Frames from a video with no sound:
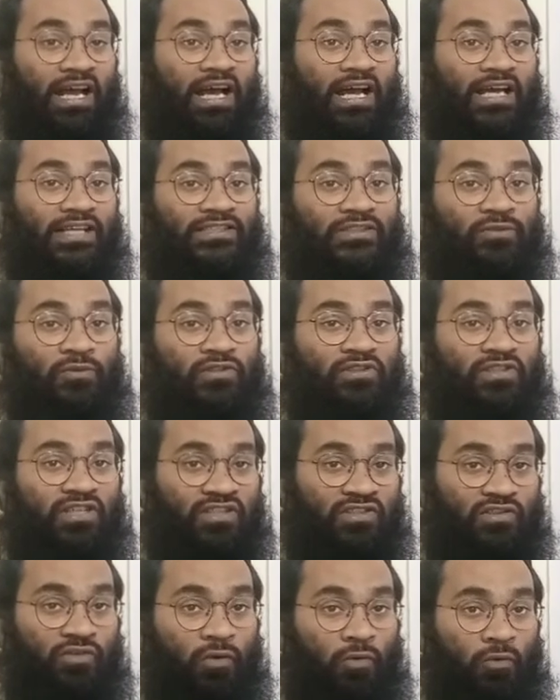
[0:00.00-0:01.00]
a switch
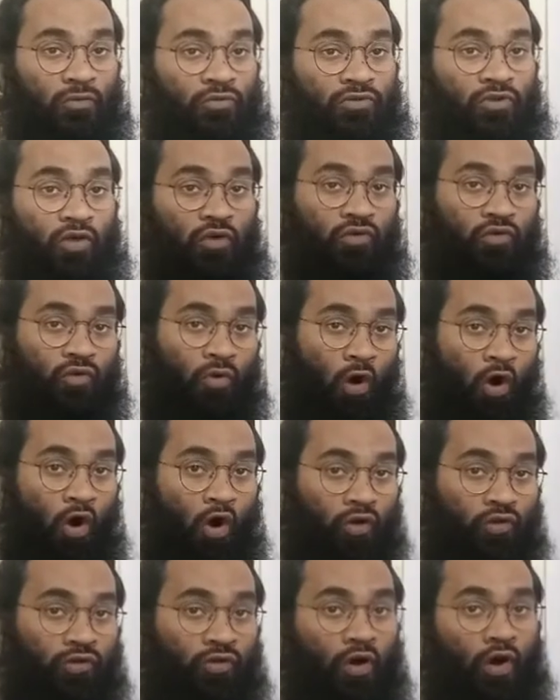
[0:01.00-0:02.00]
is used to
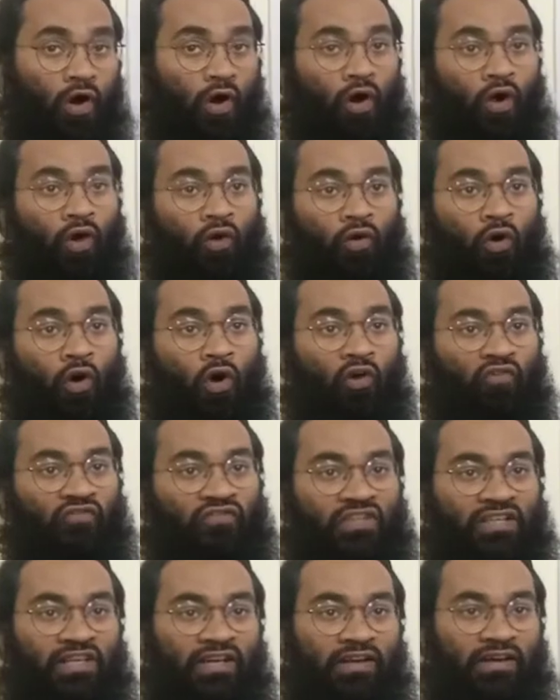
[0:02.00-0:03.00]
on or off
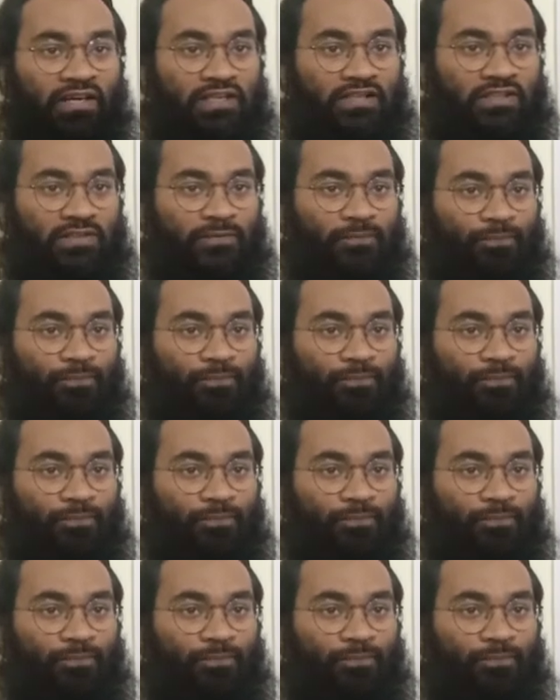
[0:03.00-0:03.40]
the current.